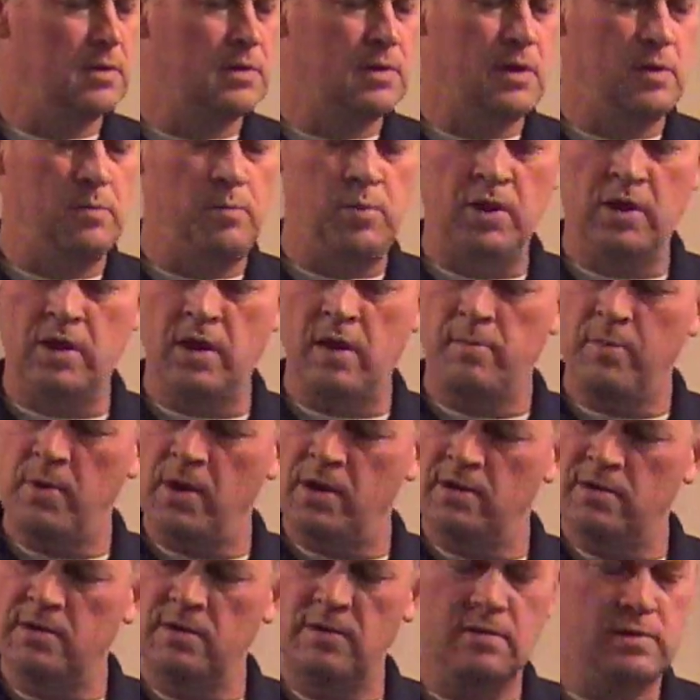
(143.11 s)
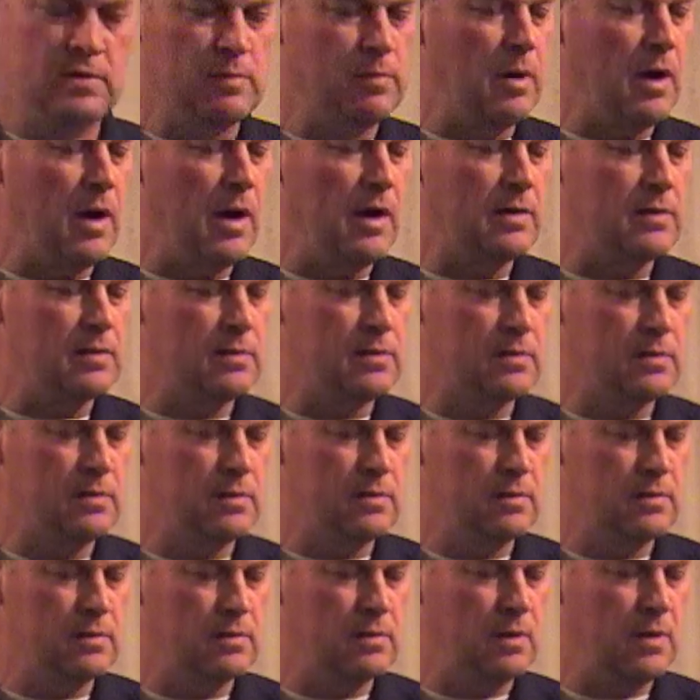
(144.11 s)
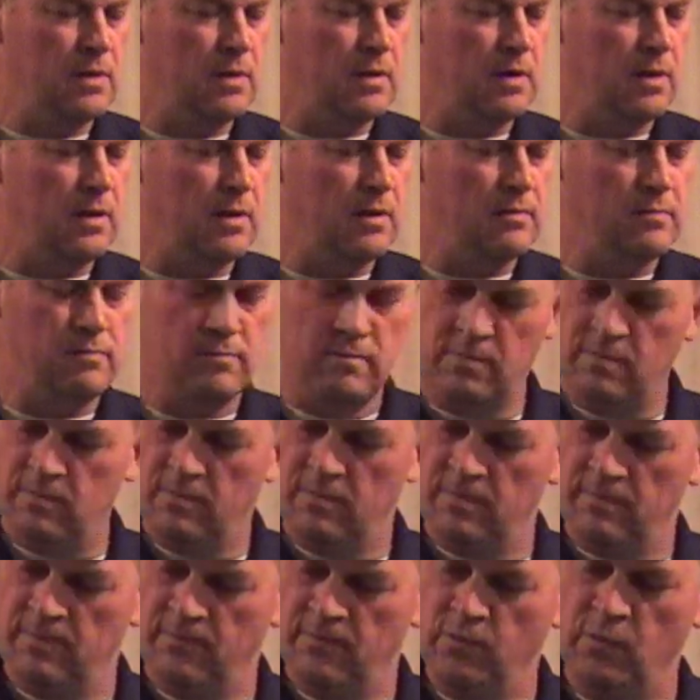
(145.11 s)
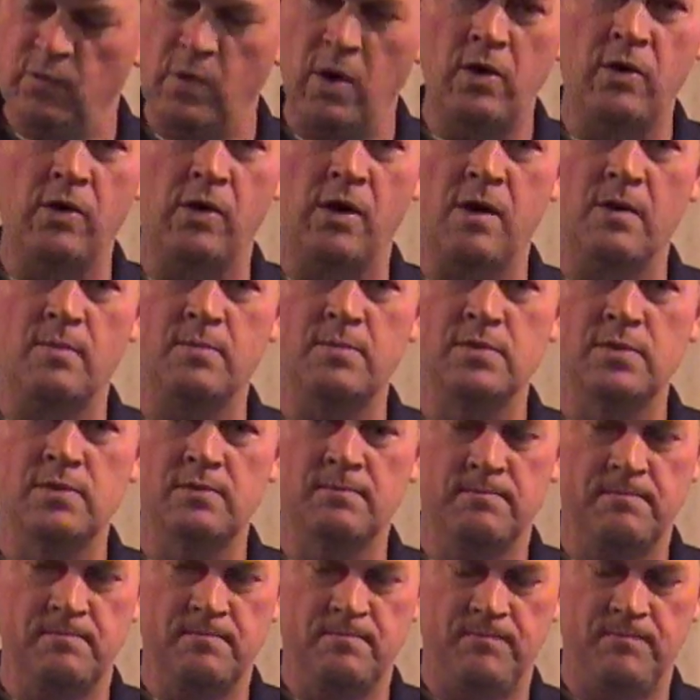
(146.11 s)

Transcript: going to pick up on two spots on our rotor arms.